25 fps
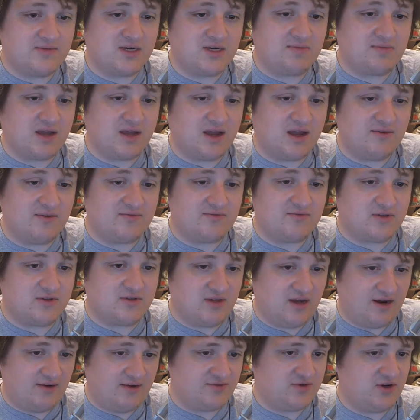something
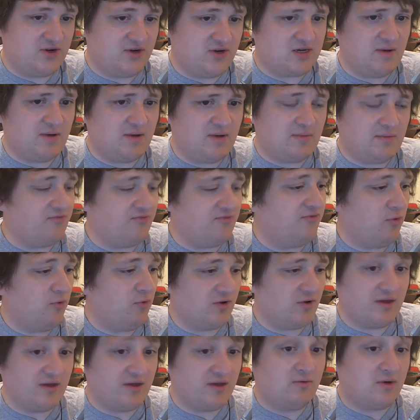I've talked about
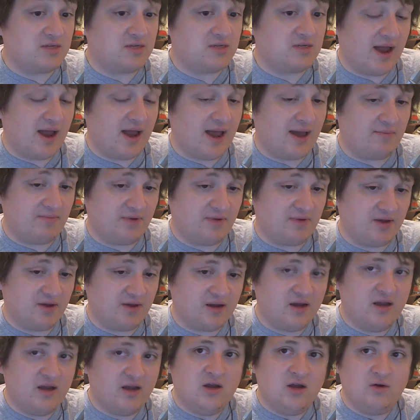before that was my app
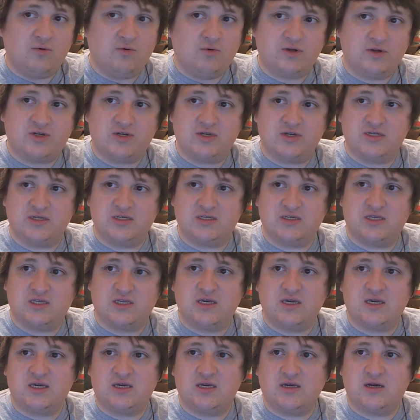pick, which is
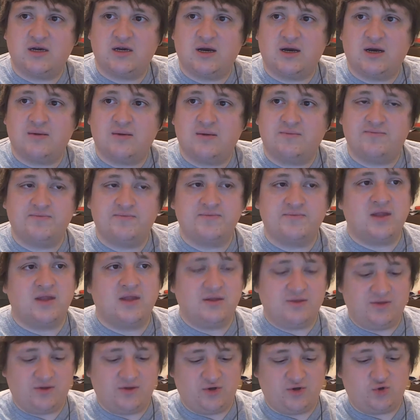the
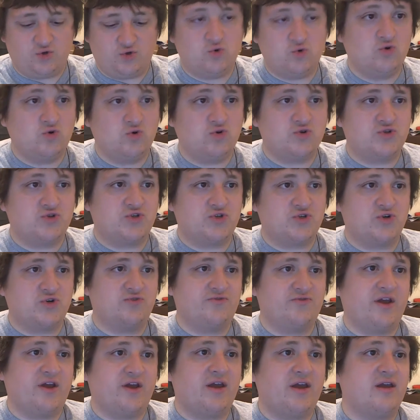Google
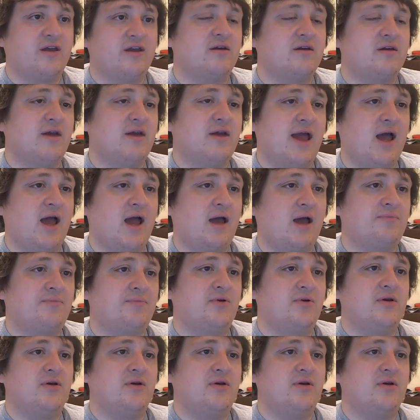Survey app.